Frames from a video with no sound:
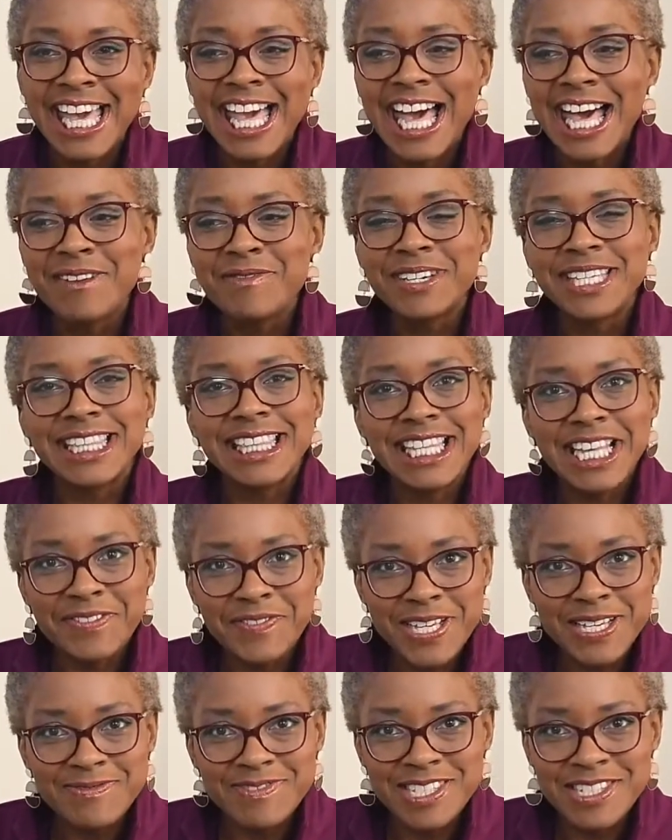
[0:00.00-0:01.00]
and we'd
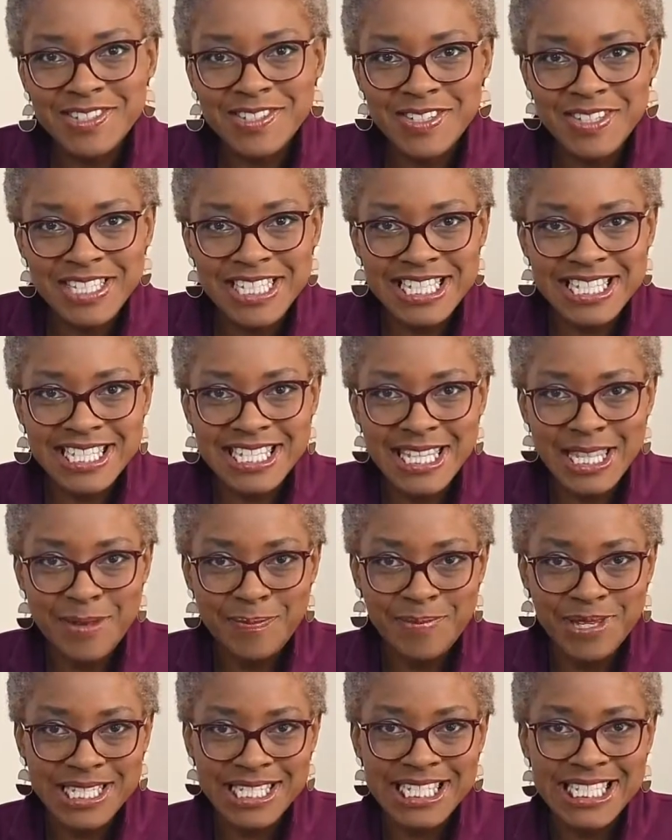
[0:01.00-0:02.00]
love him to join us in the
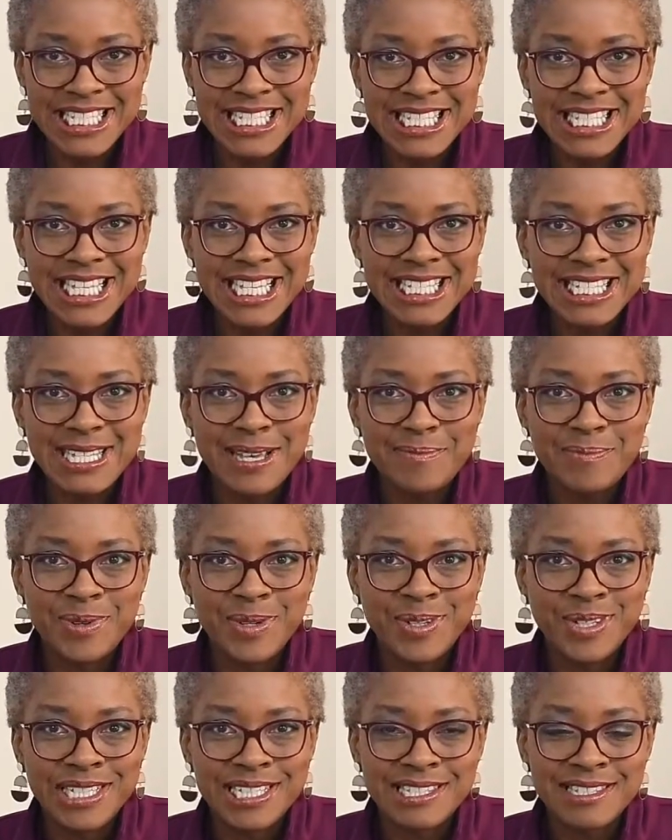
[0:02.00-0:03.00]
business at some
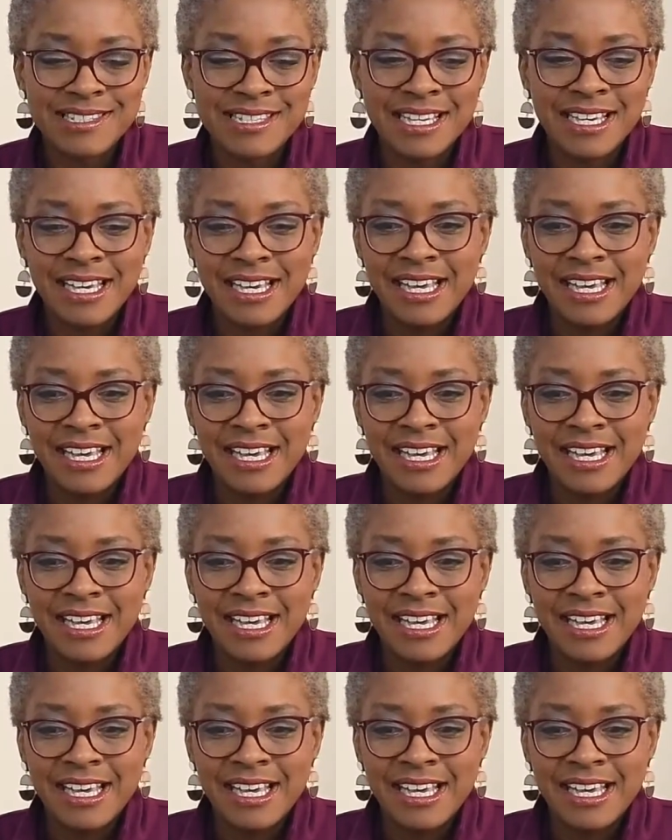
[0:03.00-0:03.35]
point.